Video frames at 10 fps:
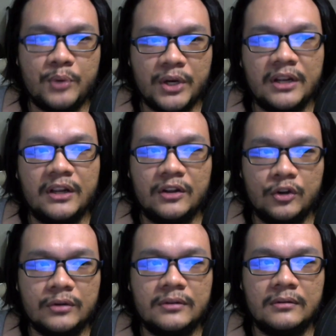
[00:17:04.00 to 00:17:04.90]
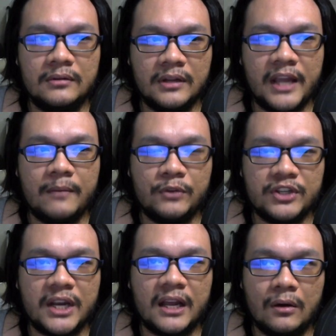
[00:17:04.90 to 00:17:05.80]
a pretty good game
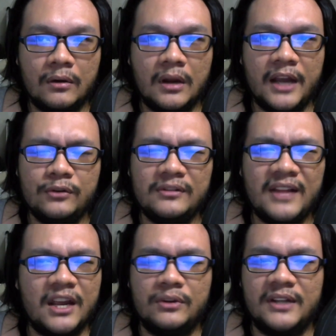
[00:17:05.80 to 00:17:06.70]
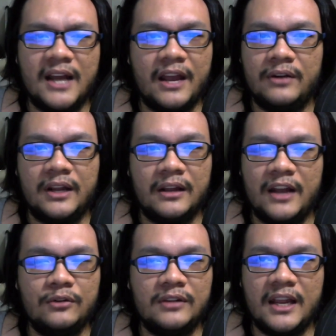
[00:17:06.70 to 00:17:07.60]
to check out. I don't think it will die out.
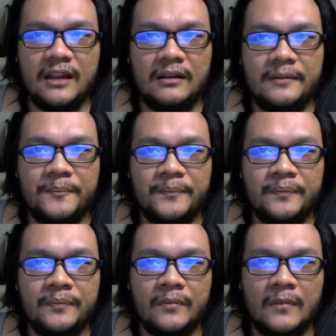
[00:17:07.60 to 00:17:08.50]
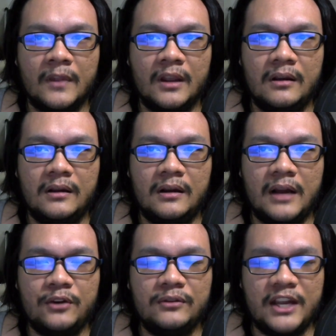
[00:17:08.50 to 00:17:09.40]
I don't think
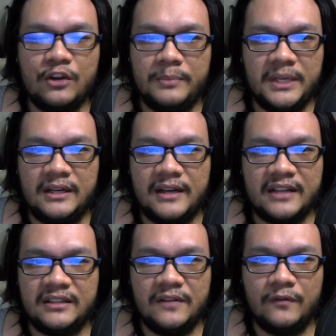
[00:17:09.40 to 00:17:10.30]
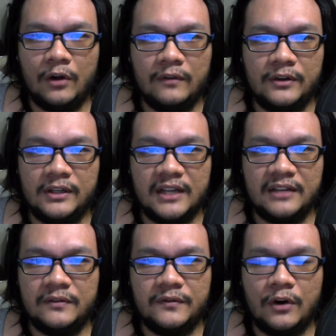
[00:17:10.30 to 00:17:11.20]
it will be the next Evolve or a
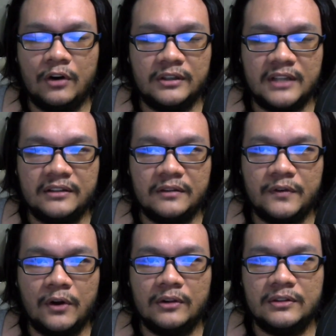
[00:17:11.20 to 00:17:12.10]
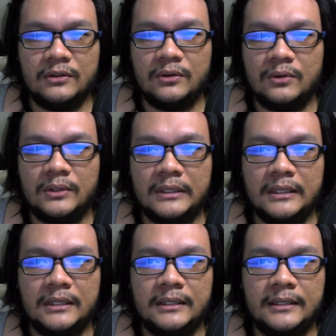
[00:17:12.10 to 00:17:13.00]
Titanfall. So
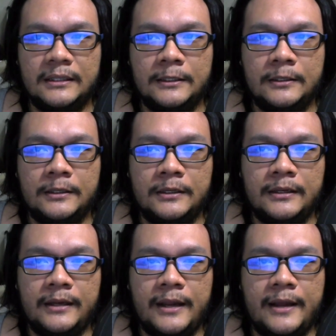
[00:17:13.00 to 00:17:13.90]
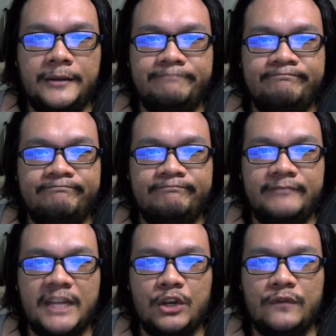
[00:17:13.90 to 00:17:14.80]
yeah.
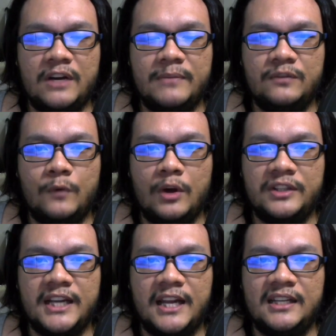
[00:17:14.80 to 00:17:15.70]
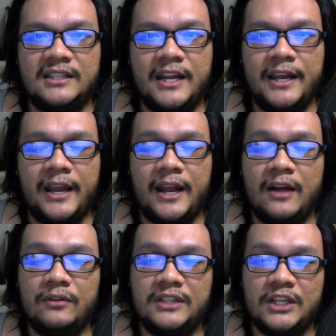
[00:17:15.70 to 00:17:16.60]
Thank you very much for watching and listening,
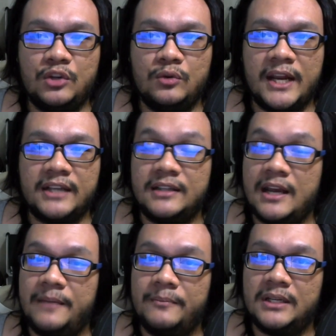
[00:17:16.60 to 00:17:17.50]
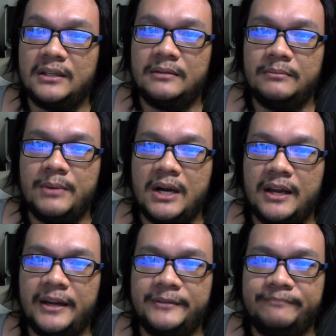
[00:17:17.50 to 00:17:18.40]
and I'll see you next time. Bye
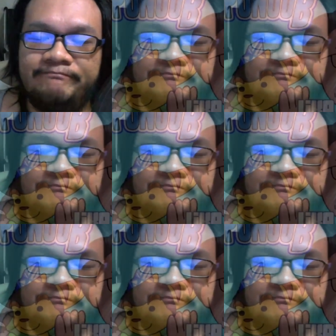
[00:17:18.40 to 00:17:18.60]
bye.